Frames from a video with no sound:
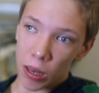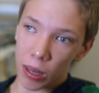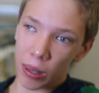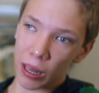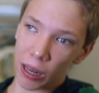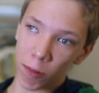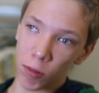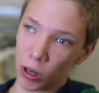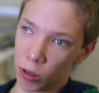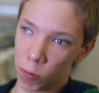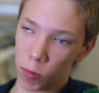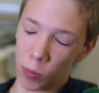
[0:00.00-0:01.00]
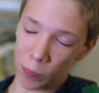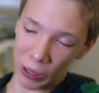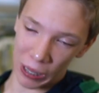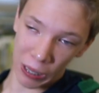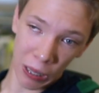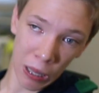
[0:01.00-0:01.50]
that they have done for
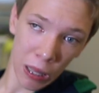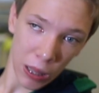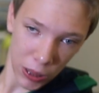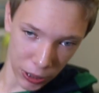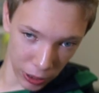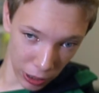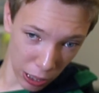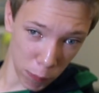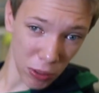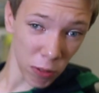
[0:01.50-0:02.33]
me that let